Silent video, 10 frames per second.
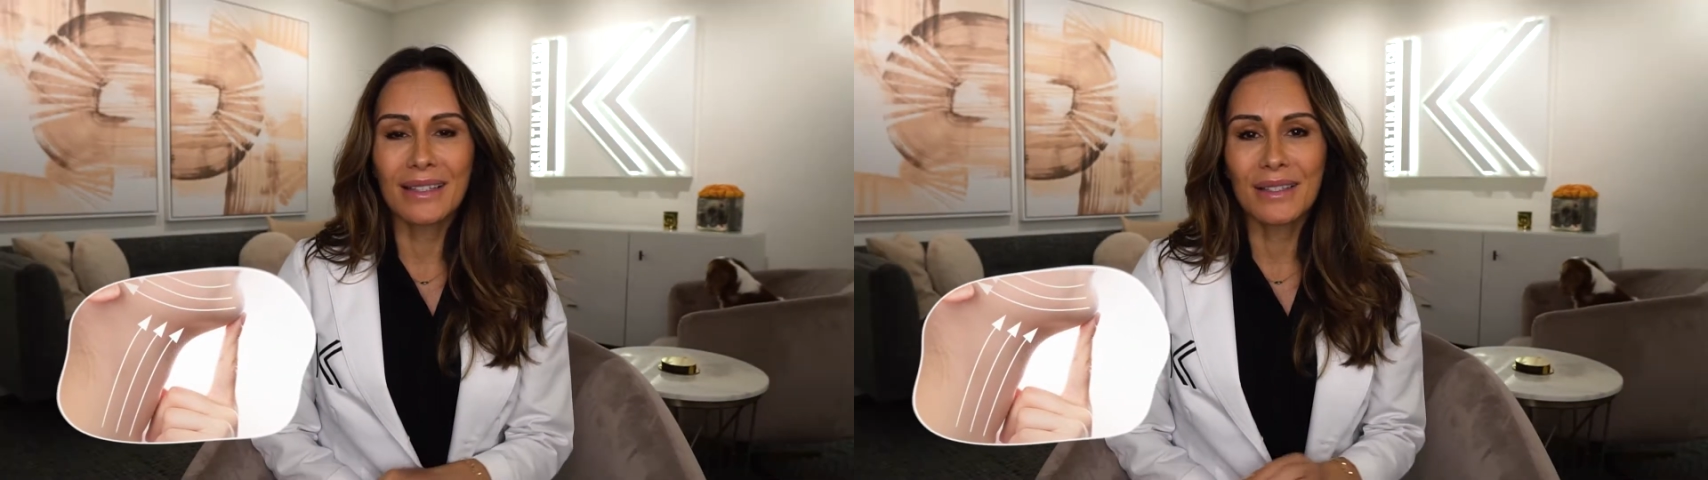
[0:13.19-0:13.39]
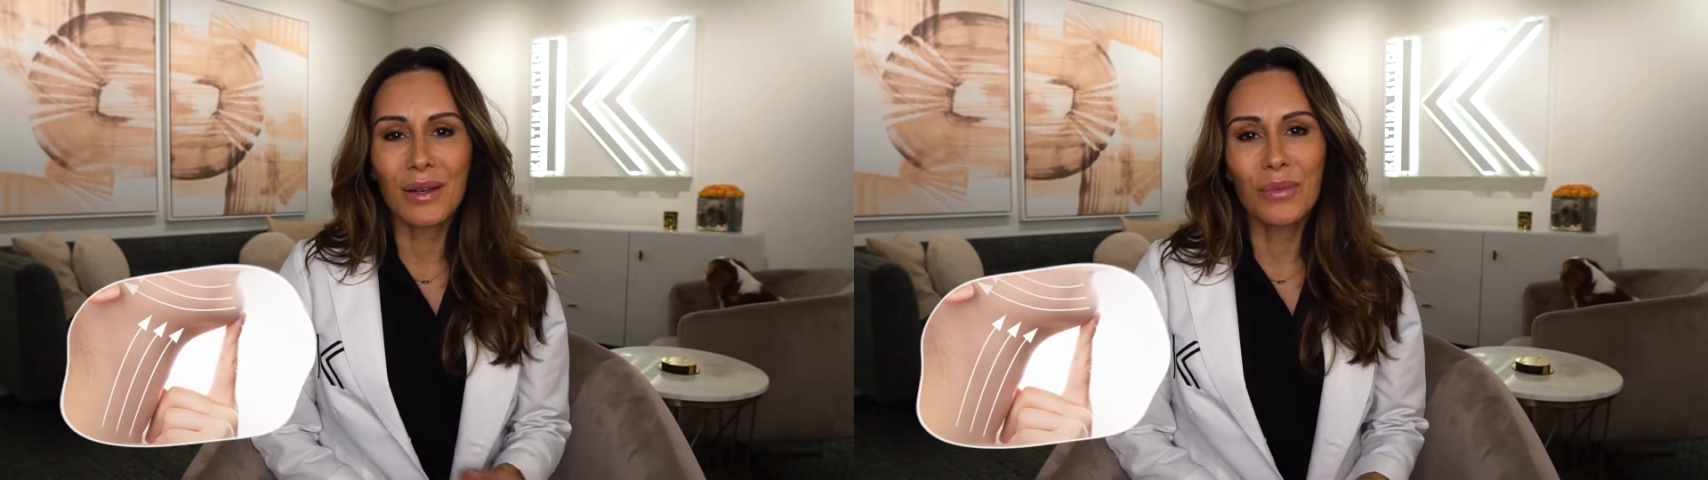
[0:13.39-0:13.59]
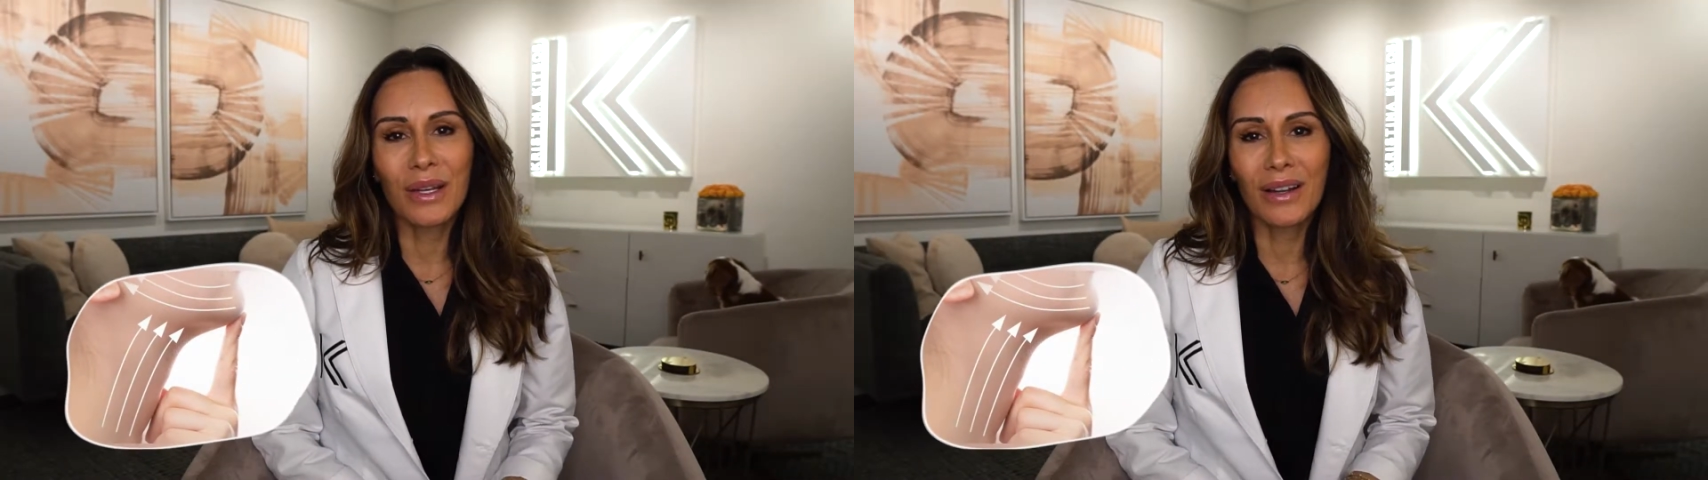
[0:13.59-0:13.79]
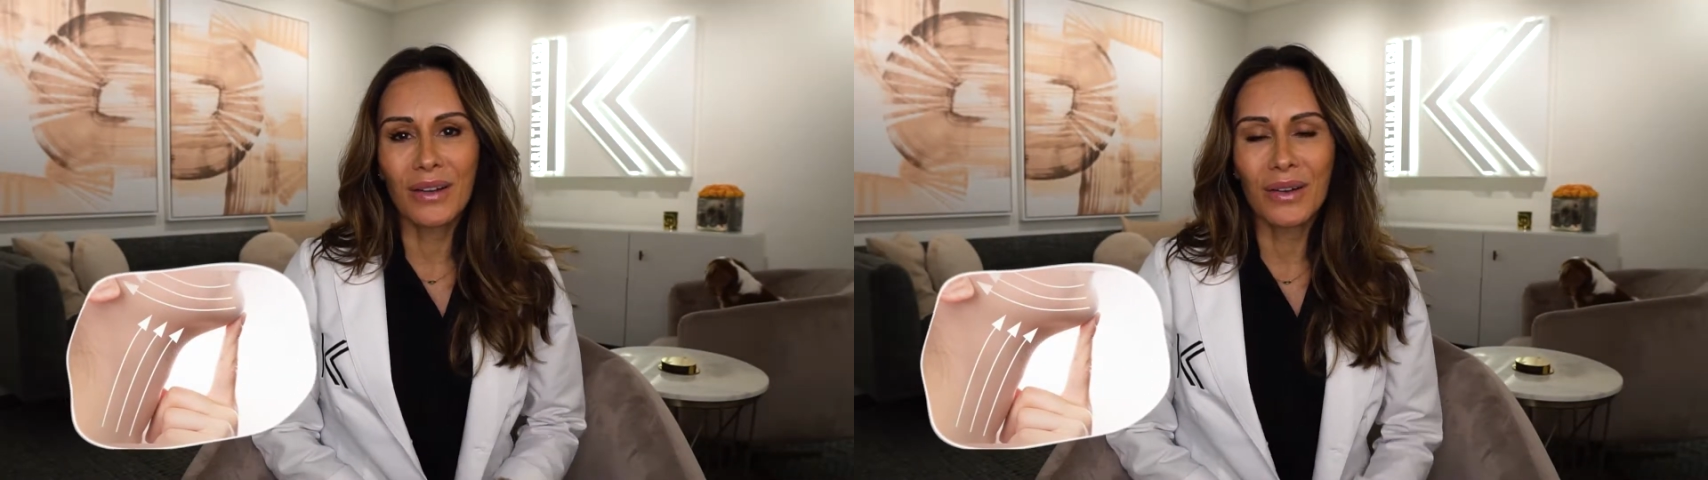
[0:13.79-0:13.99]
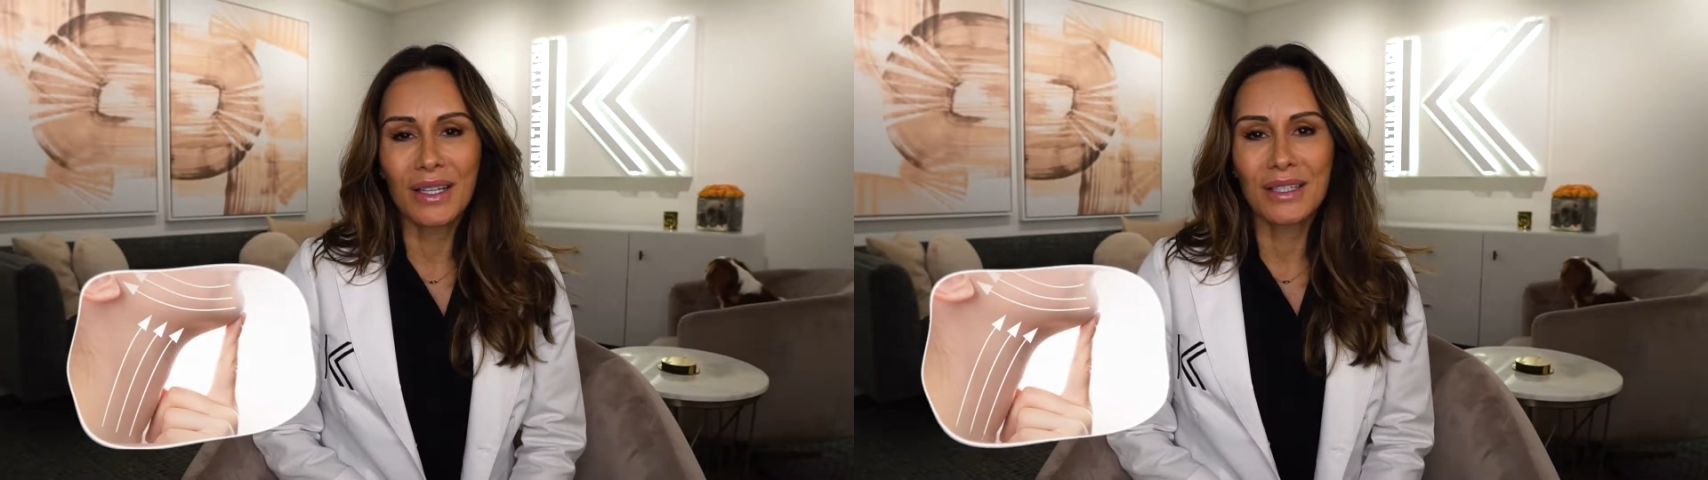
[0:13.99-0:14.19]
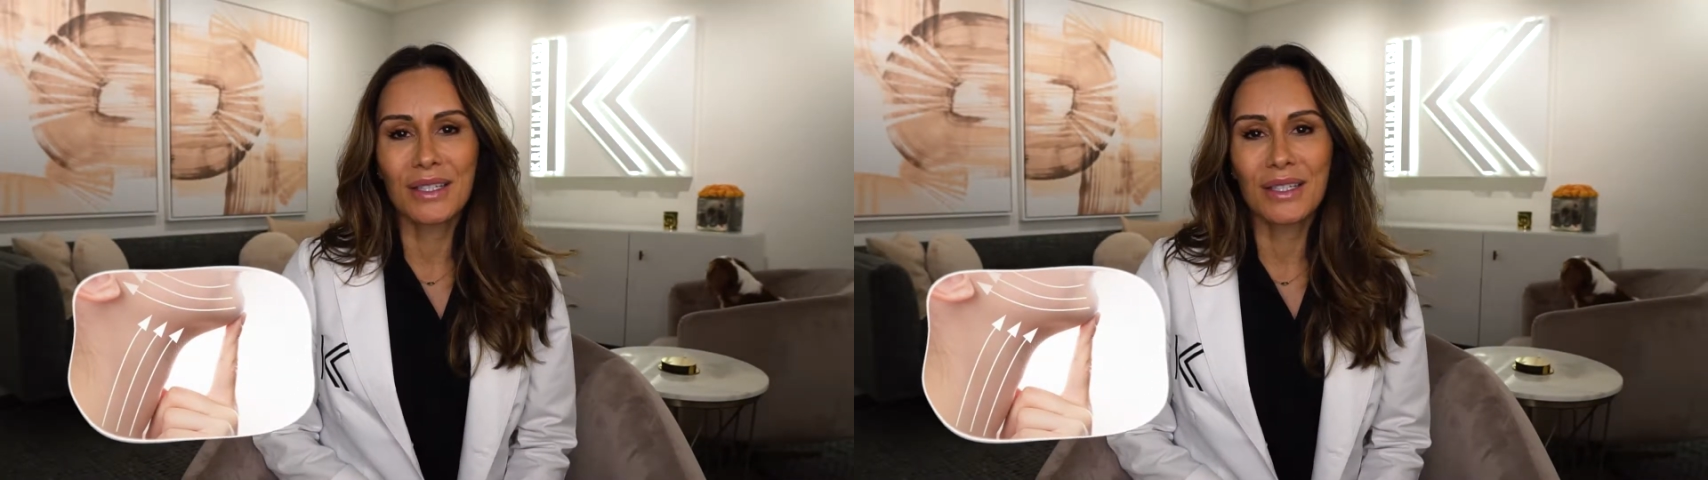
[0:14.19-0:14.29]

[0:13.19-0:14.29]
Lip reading: And so we are going